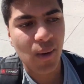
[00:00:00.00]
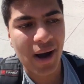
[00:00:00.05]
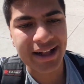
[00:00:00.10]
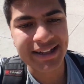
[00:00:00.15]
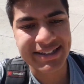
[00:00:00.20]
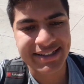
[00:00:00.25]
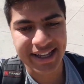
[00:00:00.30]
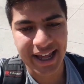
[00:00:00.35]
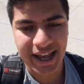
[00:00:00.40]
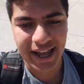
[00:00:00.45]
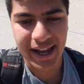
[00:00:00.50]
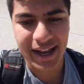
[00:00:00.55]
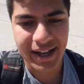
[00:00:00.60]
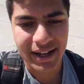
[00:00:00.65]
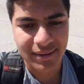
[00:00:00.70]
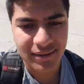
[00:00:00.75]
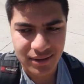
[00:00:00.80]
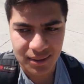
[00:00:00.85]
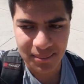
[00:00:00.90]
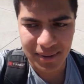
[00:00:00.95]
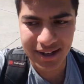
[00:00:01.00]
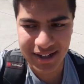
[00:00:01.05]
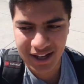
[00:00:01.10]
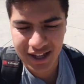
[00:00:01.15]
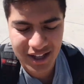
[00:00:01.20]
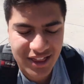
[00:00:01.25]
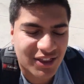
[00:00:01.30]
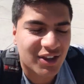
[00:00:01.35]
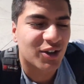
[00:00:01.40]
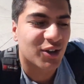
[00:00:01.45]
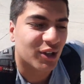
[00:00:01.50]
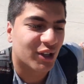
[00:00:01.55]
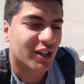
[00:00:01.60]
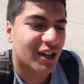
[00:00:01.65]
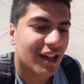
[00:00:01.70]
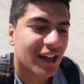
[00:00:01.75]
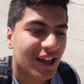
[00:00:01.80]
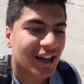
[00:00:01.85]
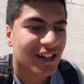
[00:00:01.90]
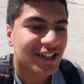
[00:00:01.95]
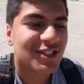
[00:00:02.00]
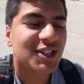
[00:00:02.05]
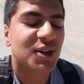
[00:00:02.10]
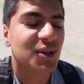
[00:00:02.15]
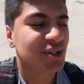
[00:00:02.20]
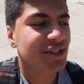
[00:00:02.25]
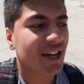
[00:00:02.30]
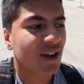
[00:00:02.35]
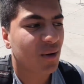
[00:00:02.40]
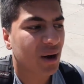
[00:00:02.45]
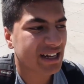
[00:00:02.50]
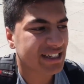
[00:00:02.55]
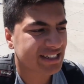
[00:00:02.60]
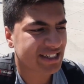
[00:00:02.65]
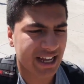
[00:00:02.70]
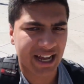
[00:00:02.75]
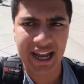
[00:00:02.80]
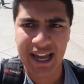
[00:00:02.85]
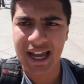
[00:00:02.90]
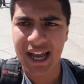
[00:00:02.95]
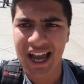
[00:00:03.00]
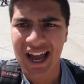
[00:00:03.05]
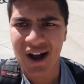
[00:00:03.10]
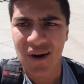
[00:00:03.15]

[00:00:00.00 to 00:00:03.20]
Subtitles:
Wednesday, Tuesday, Wednesday,